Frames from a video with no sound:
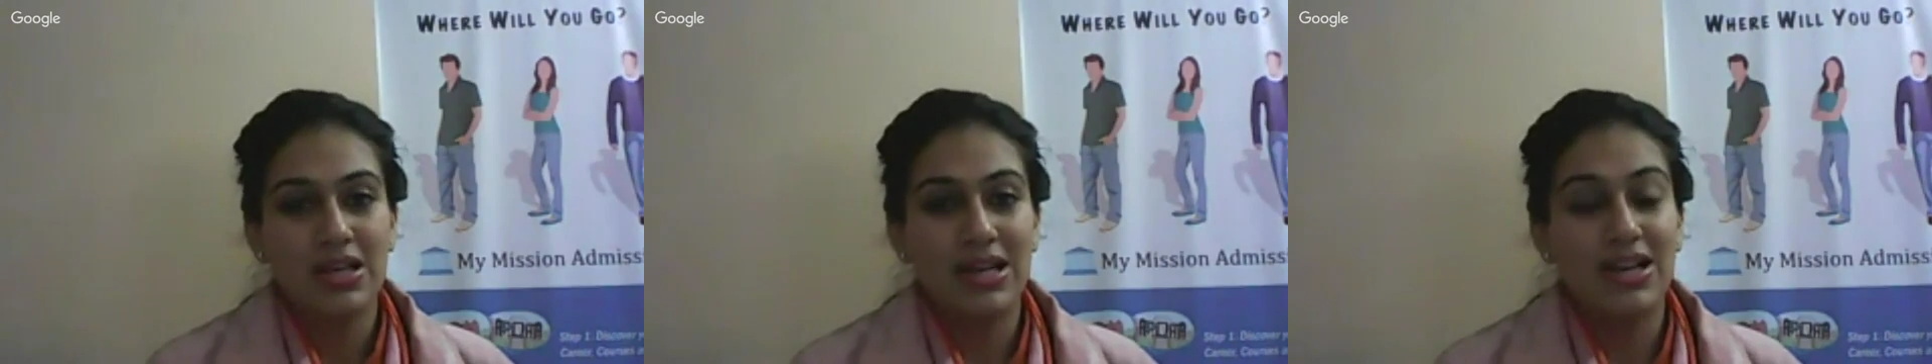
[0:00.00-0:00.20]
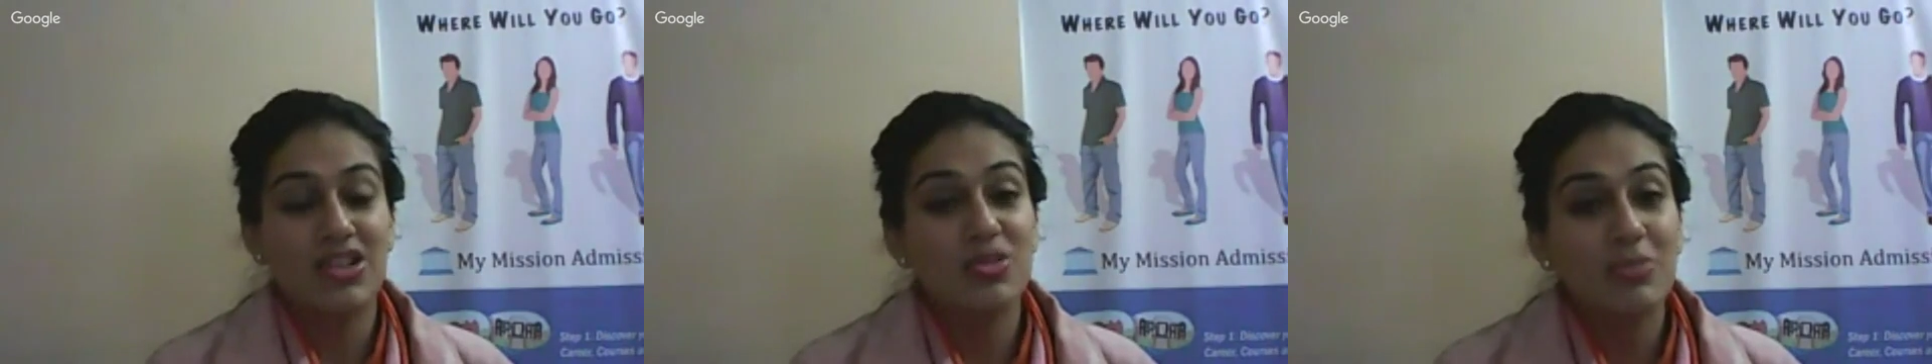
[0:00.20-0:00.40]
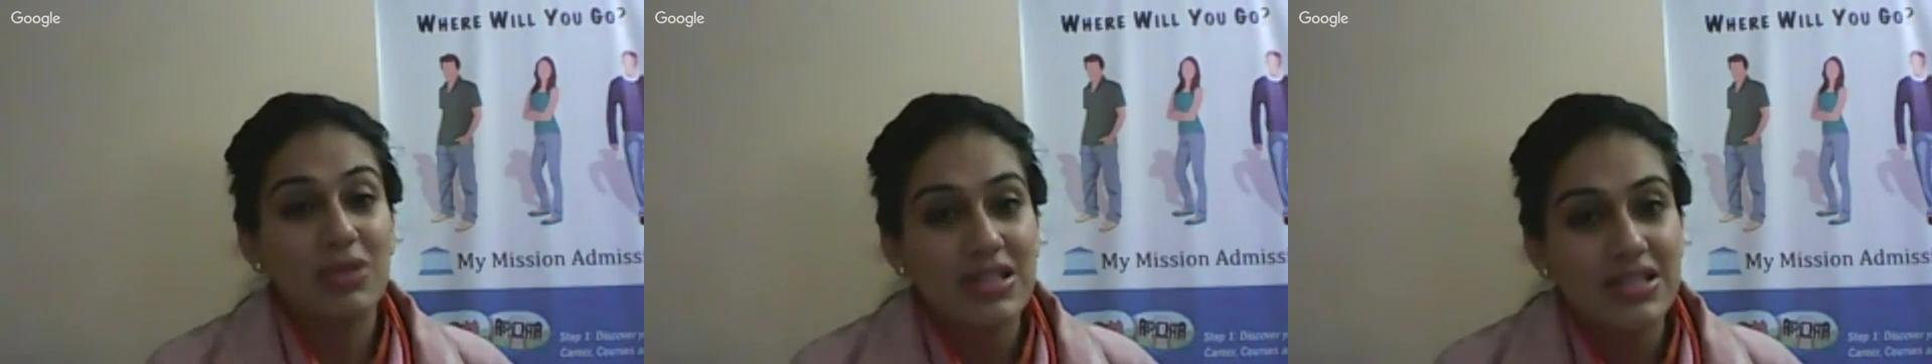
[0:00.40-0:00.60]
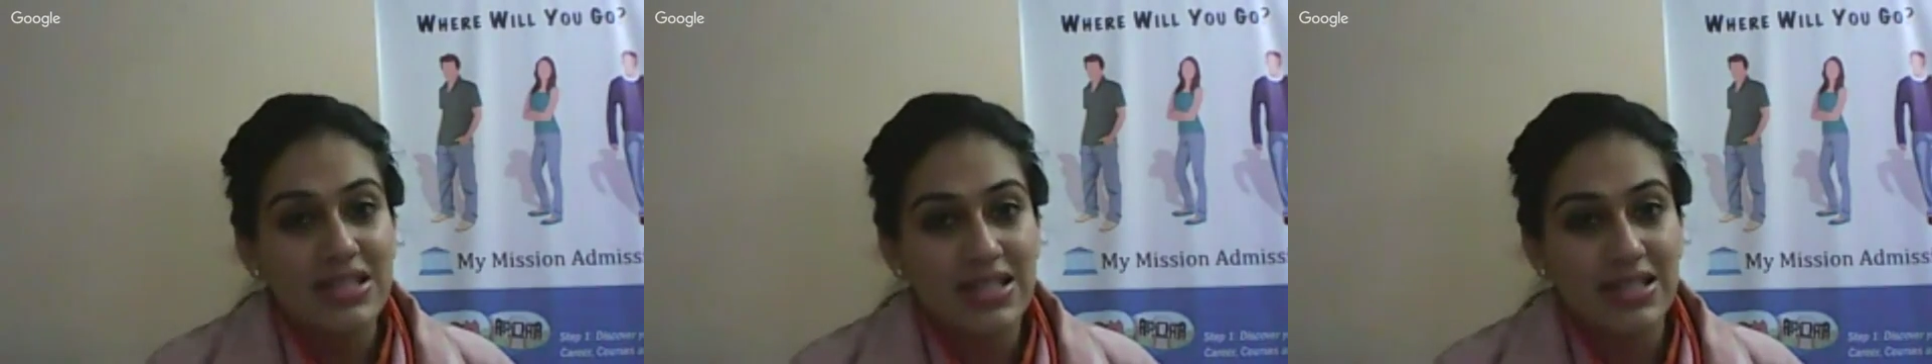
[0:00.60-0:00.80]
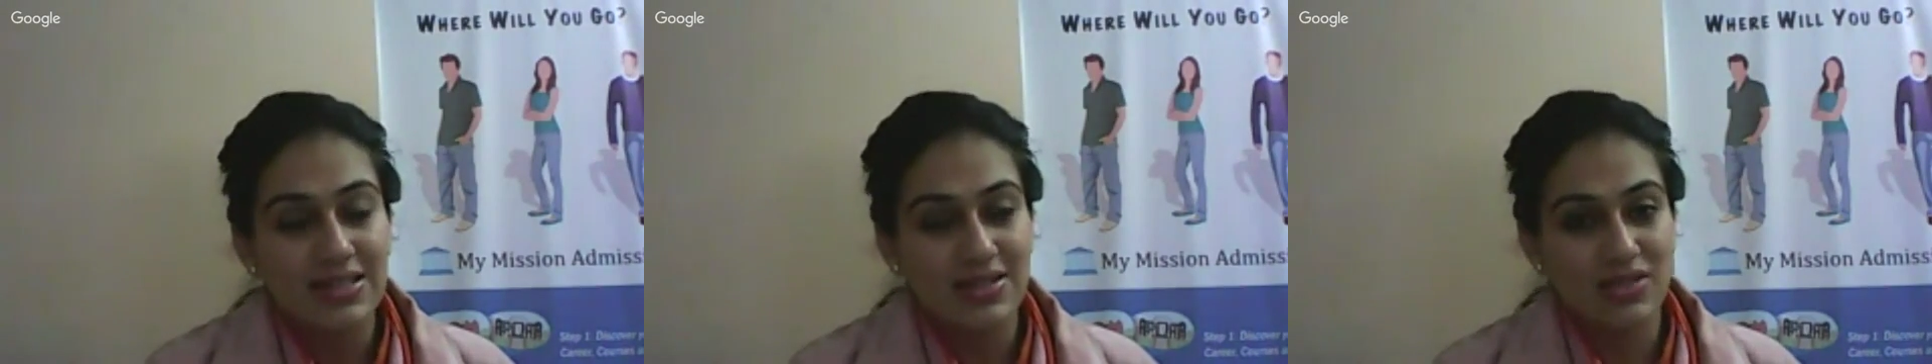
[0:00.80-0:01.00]

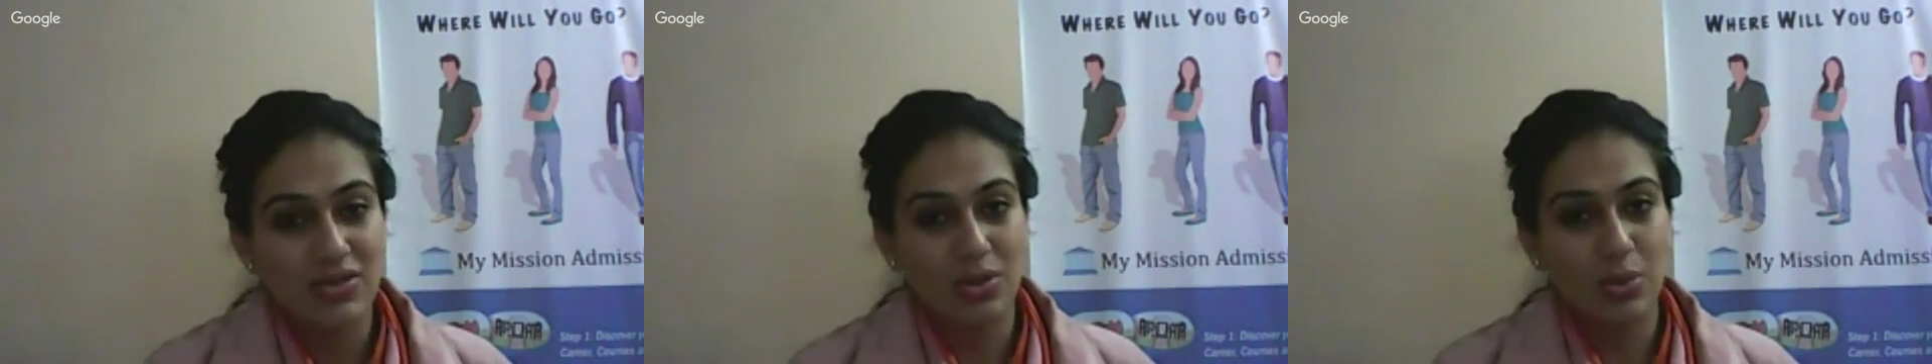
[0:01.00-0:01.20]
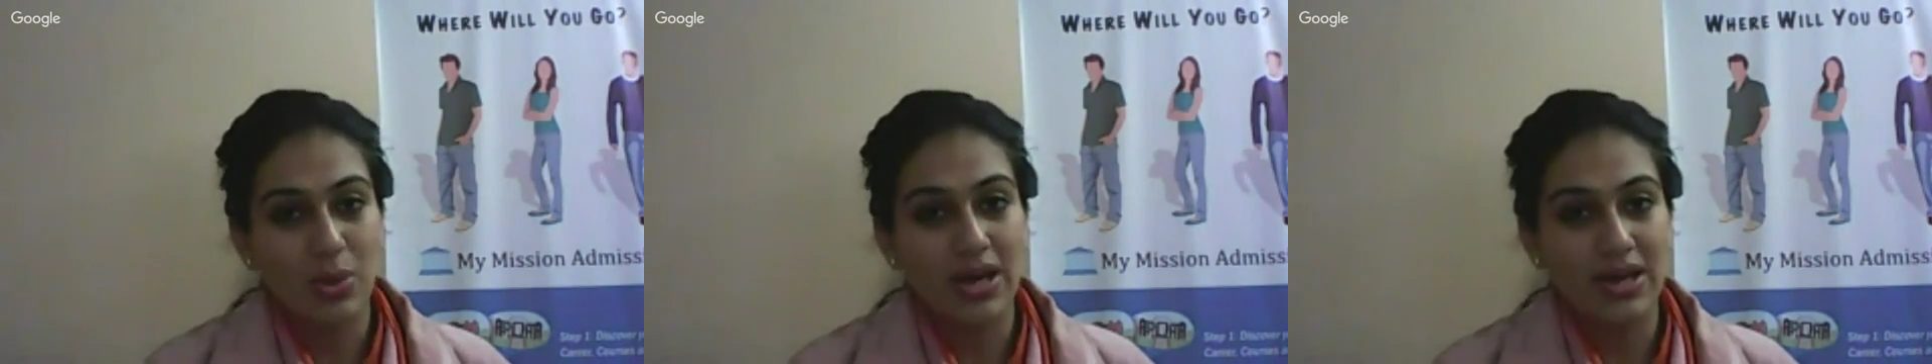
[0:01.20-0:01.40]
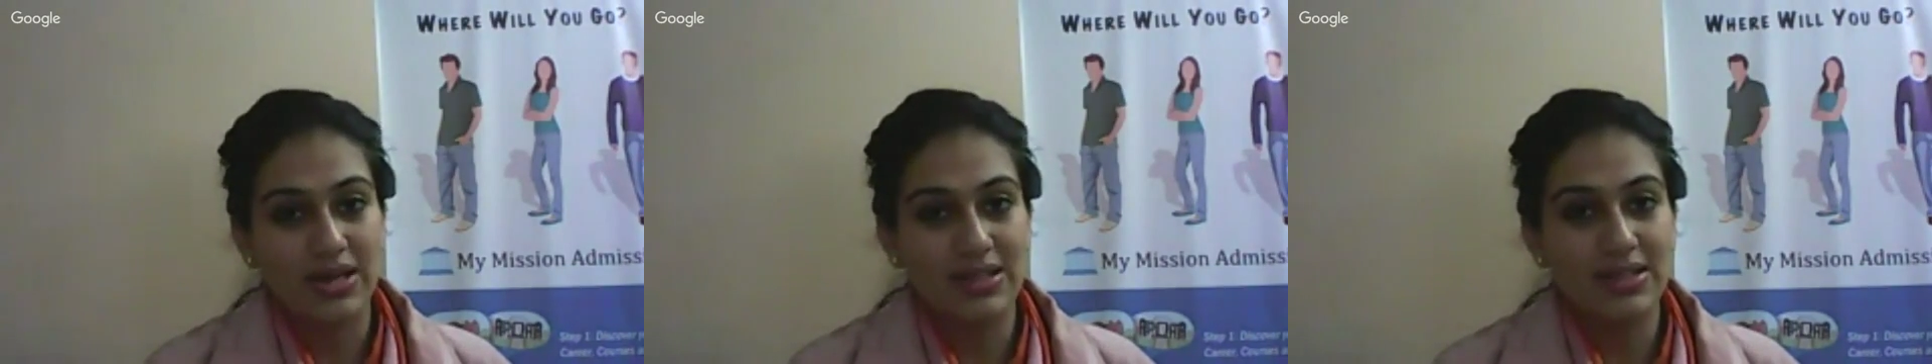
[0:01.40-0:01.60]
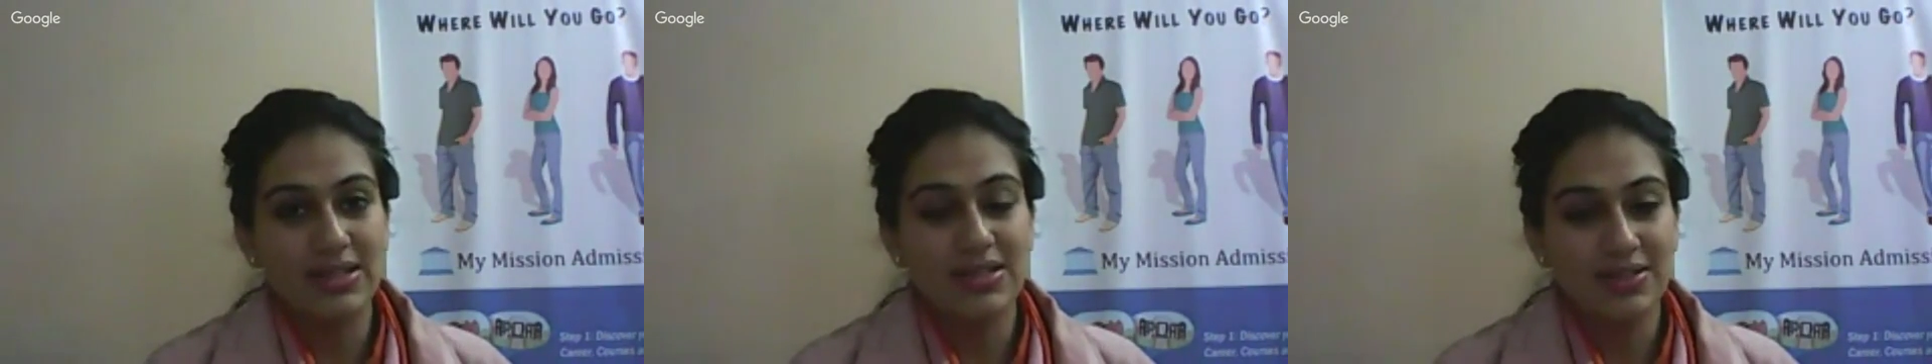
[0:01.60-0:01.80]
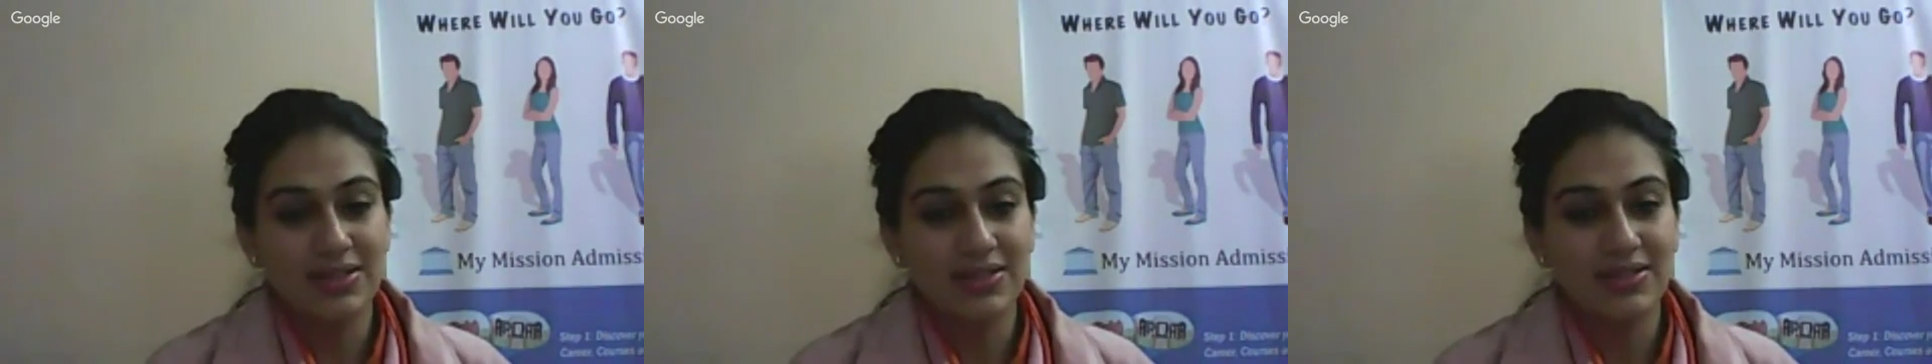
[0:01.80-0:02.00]
eligibility is
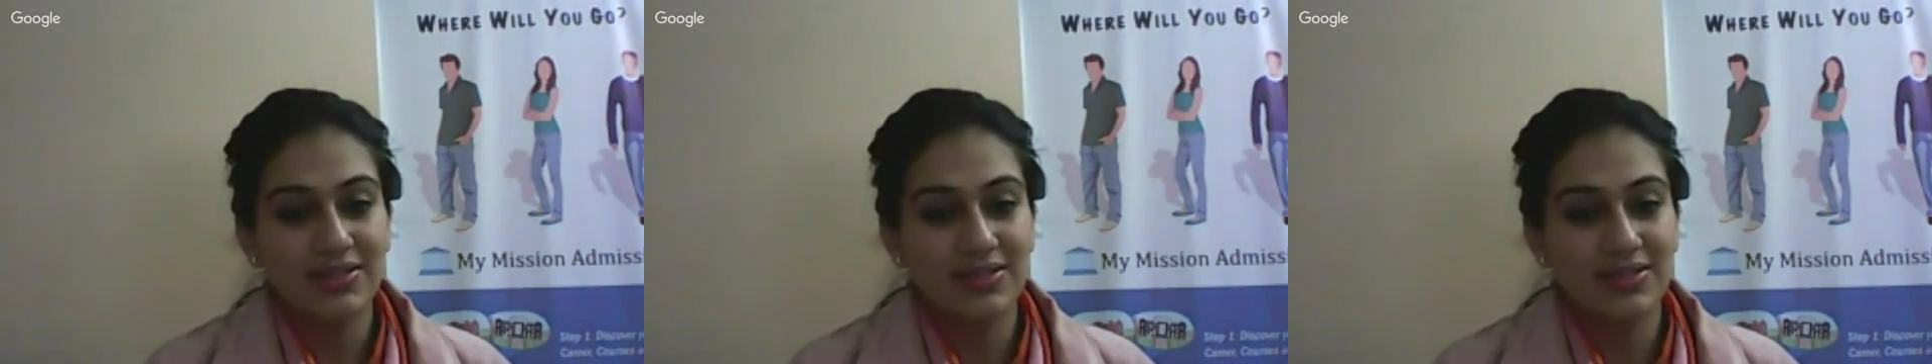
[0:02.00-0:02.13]
required?